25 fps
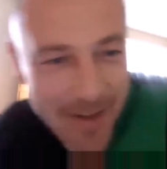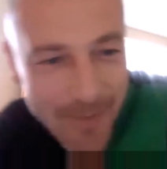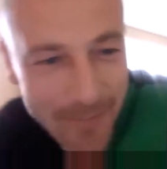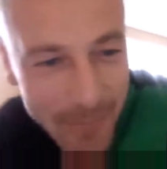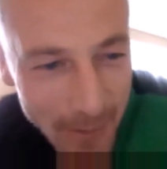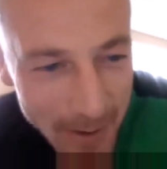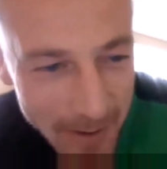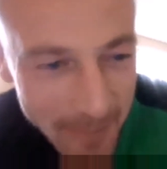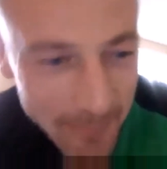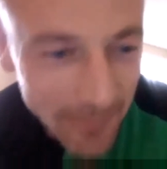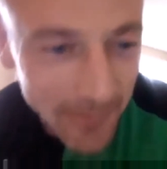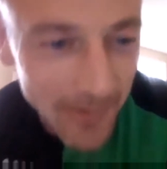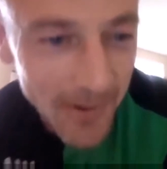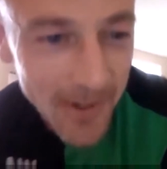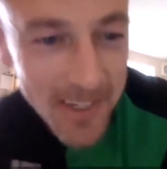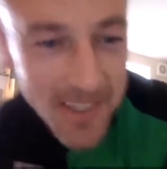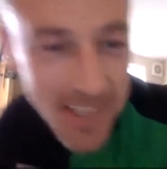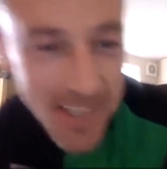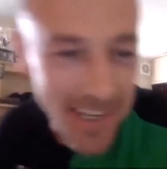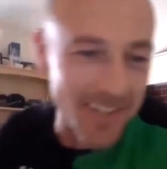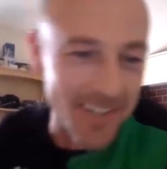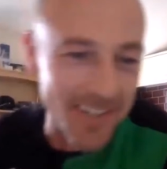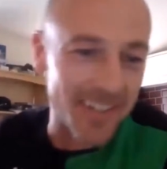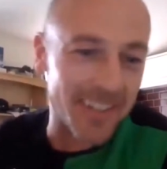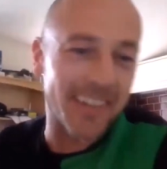Put him for a
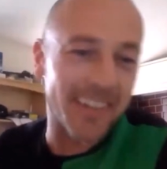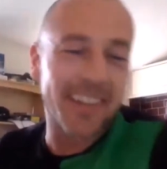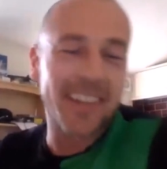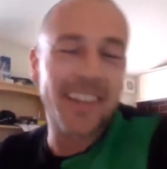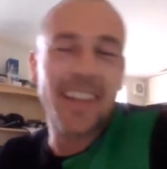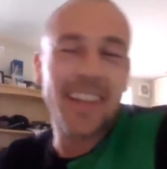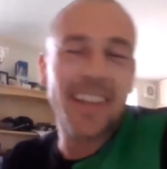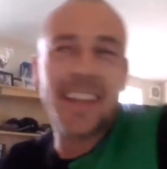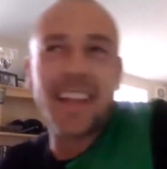session.